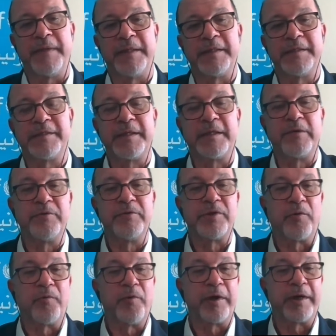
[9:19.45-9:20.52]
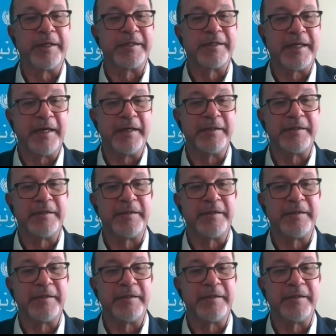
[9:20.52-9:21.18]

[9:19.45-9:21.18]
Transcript: And this includes our work inside